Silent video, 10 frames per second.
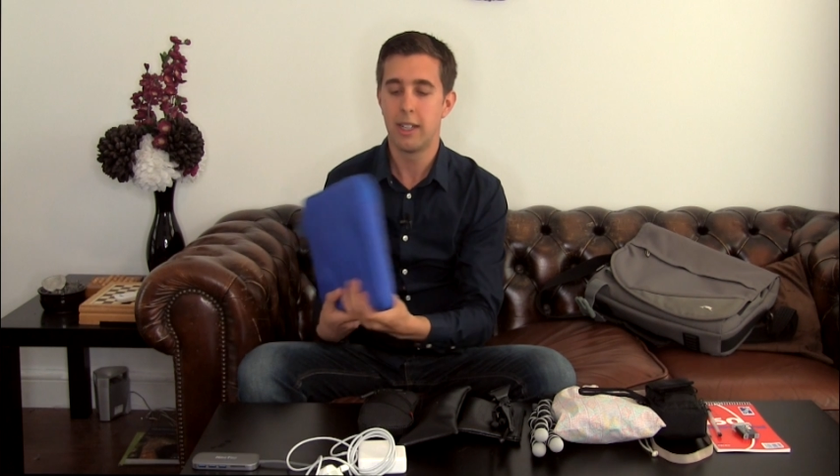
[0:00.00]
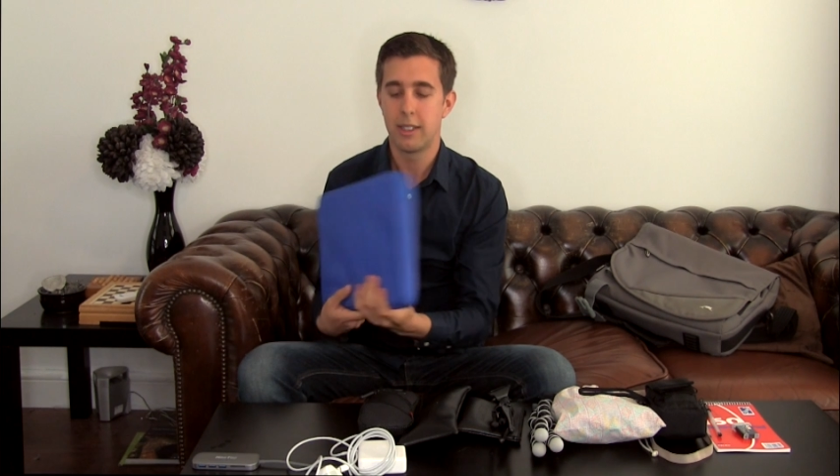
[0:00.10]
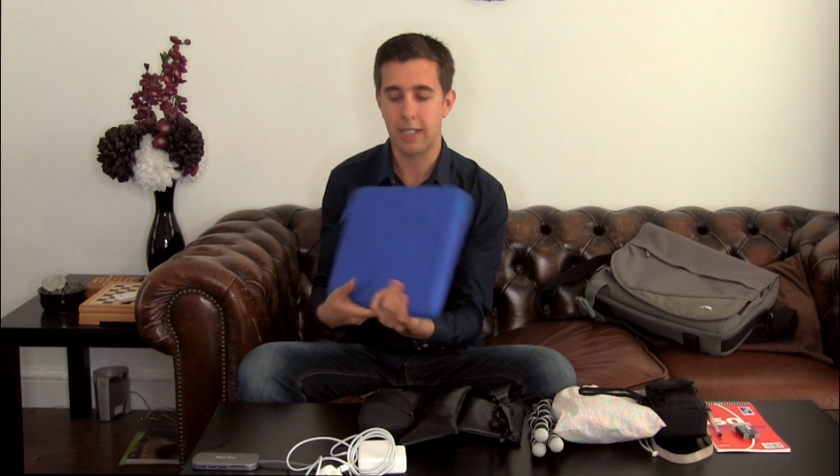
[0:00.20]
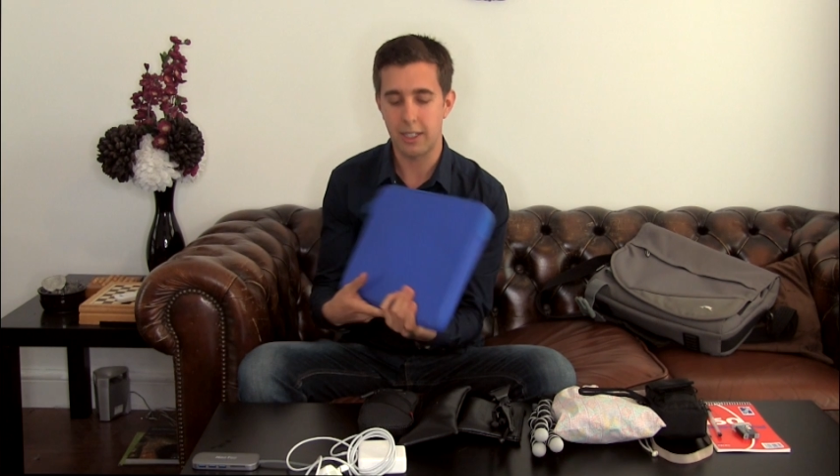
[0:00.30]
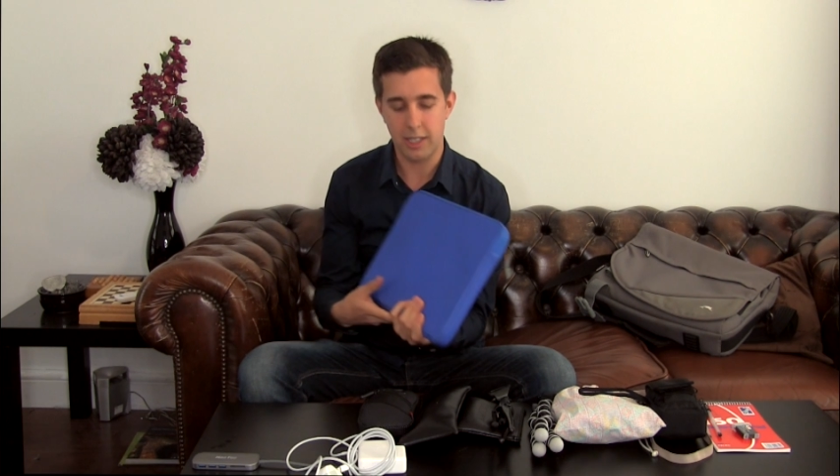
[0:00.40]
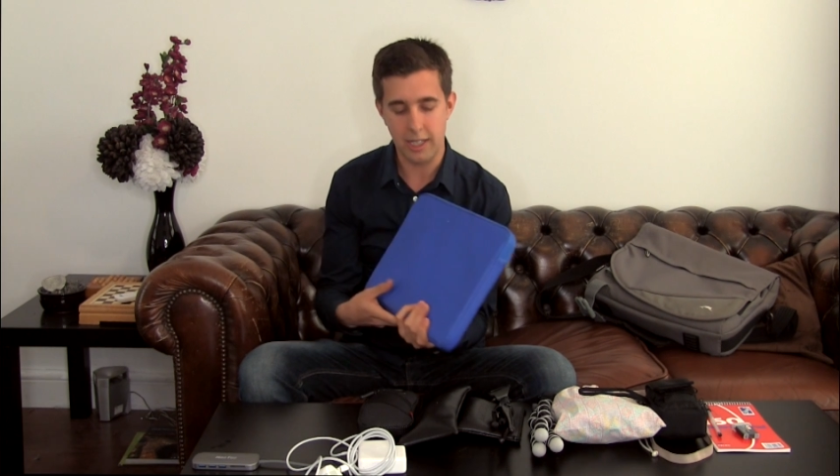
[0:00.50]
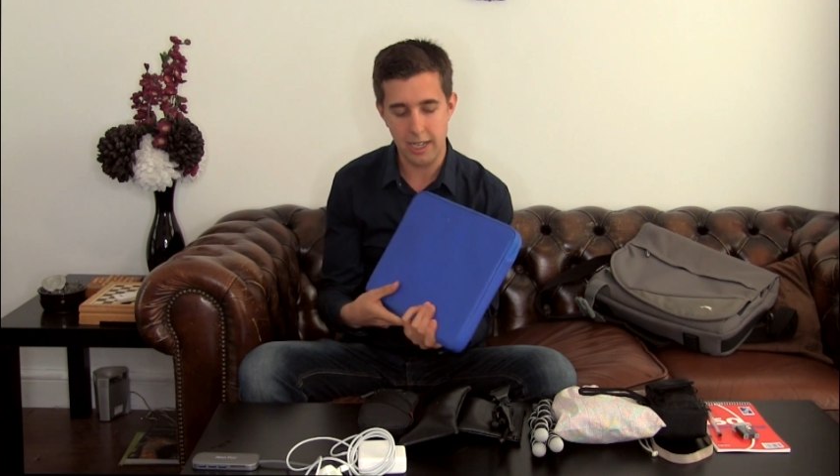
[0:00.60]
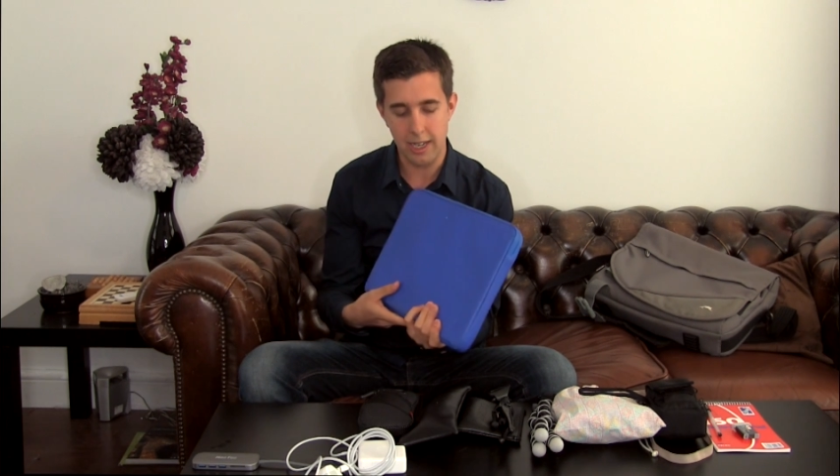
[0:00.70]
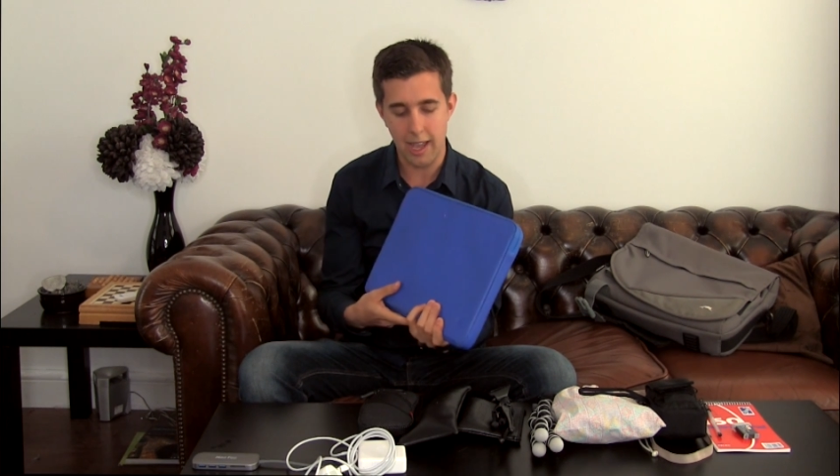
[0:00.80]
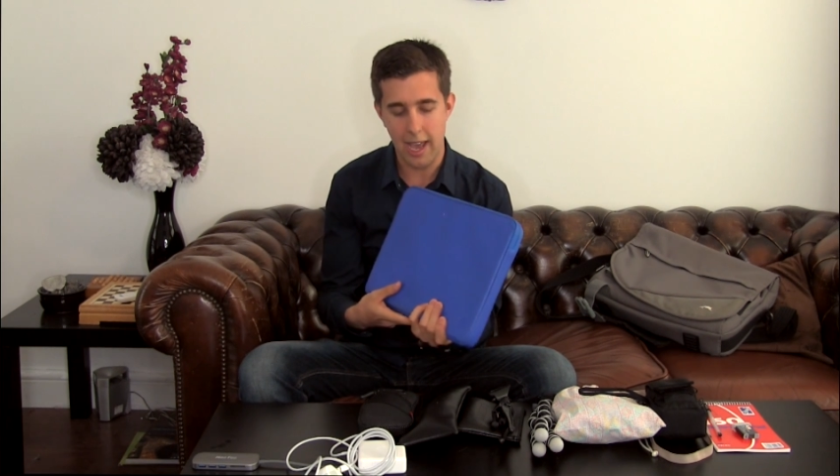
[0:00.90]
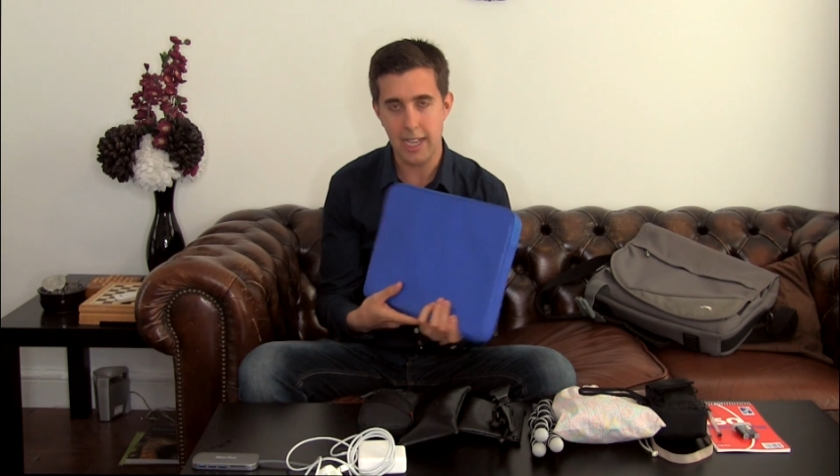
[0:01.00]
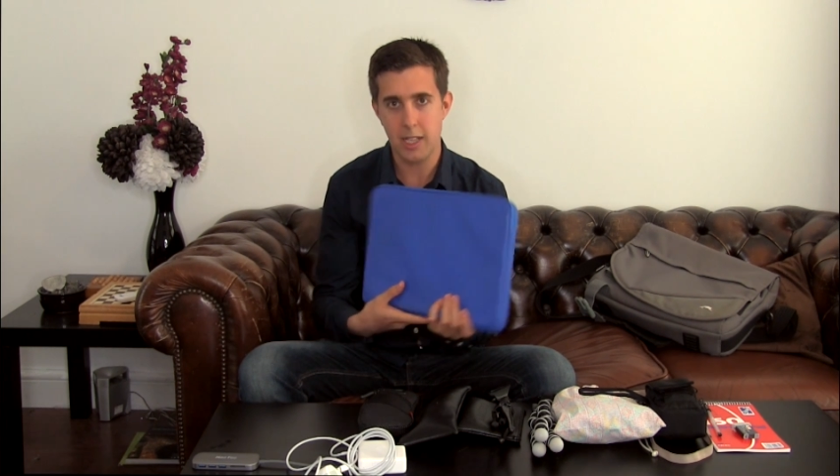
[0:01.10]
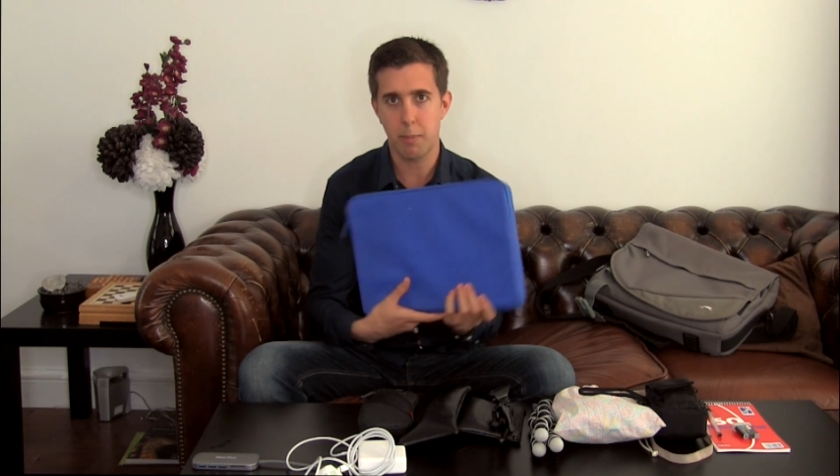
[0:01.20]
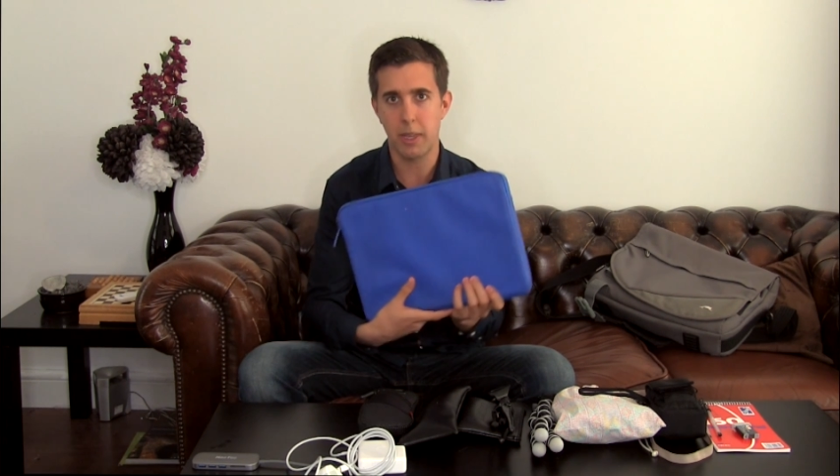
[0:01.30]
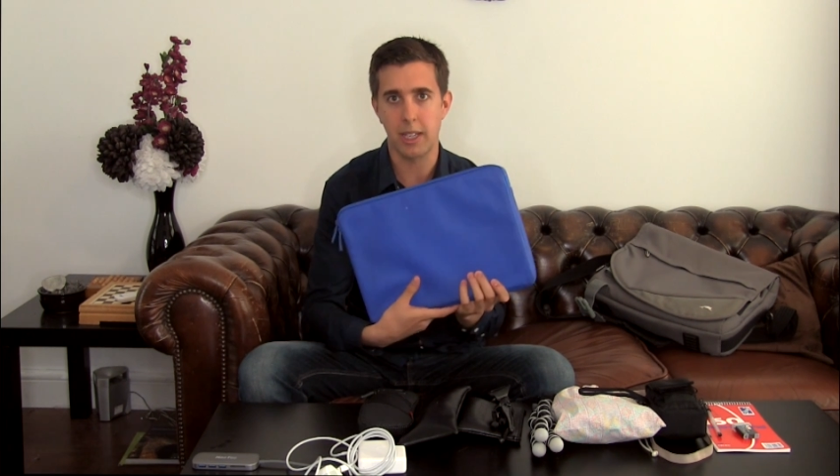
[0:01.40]
It's actually in a
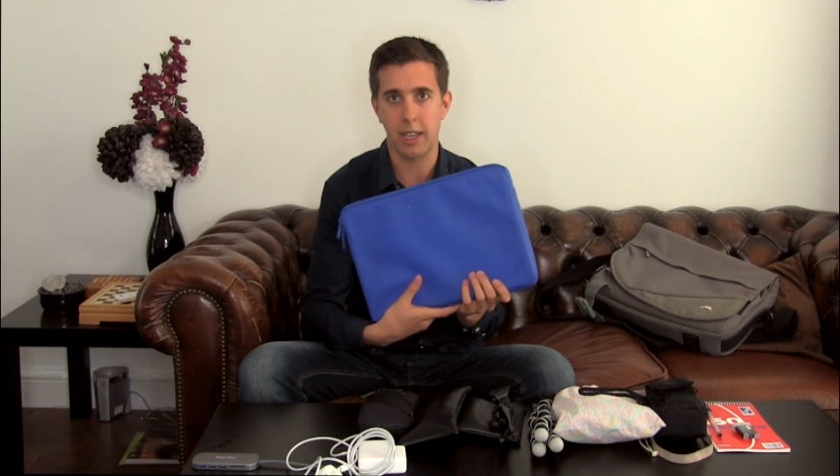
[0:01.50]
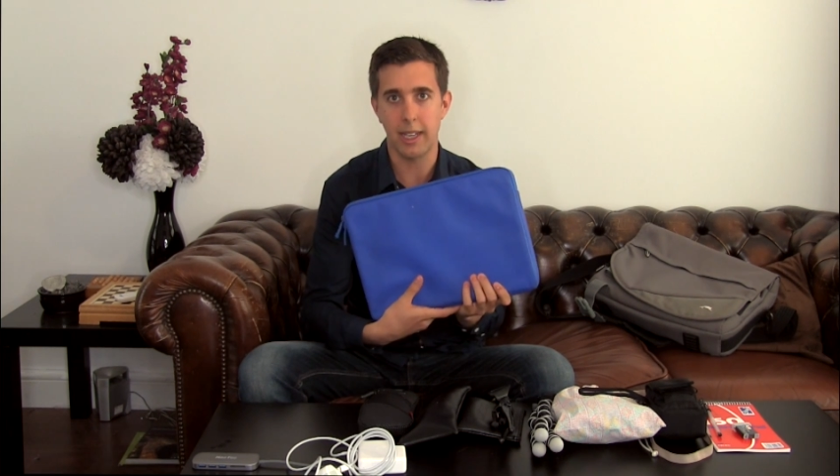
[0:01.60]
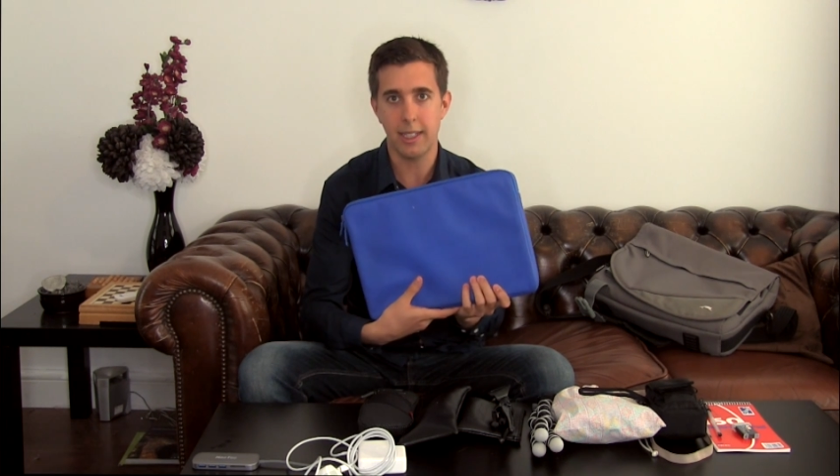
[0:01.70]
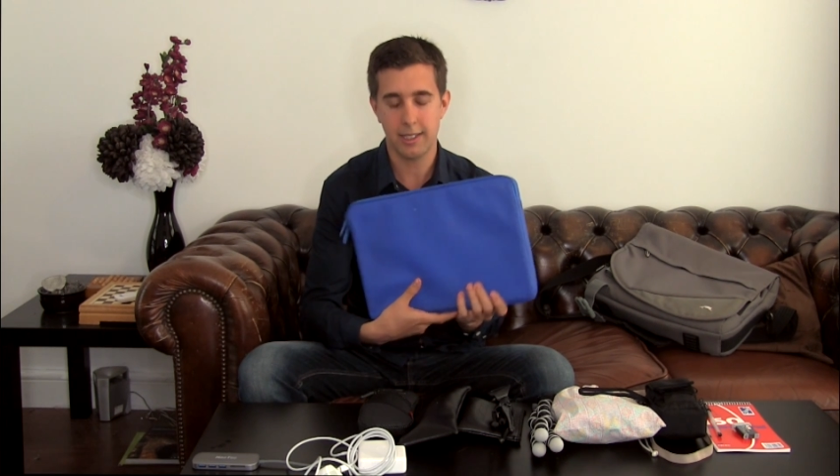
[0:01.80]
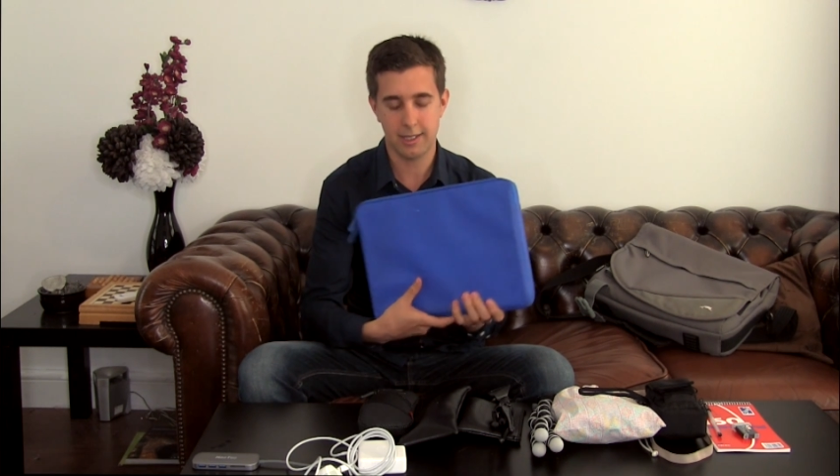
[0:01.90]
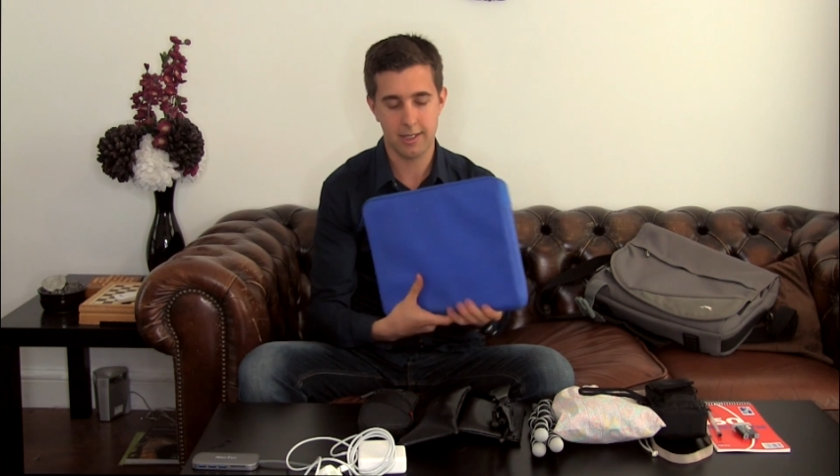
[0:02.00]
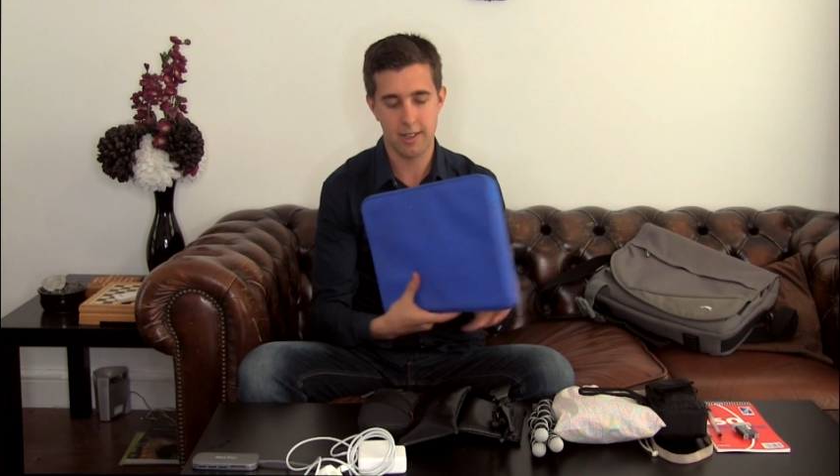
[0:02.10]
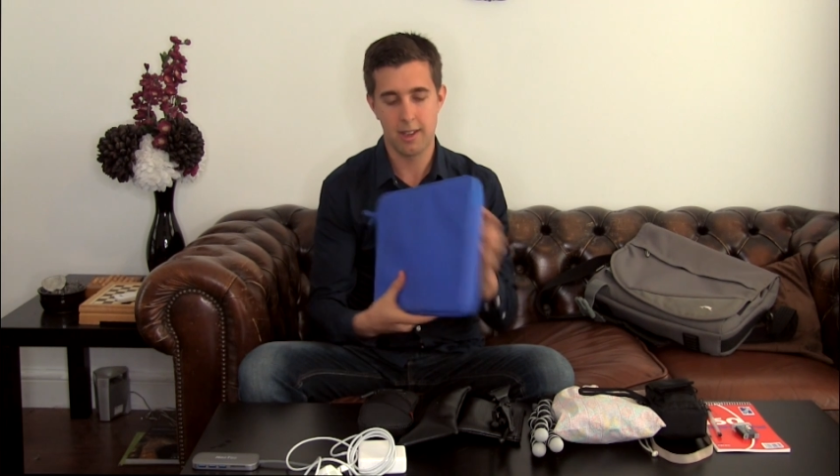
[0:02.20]
HP case,